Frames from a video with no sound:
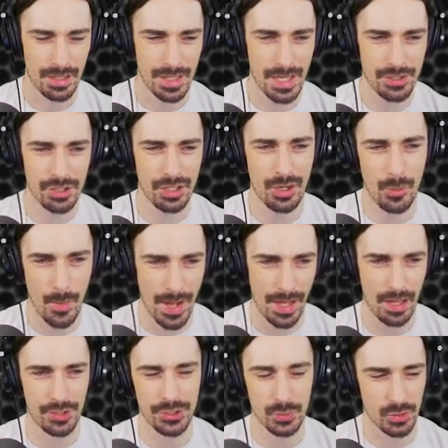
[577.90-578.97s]
That took a
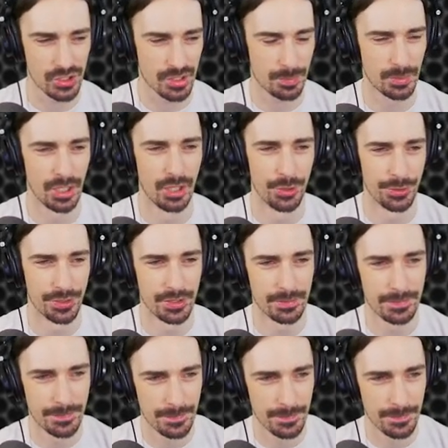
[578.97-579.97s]
while to explode.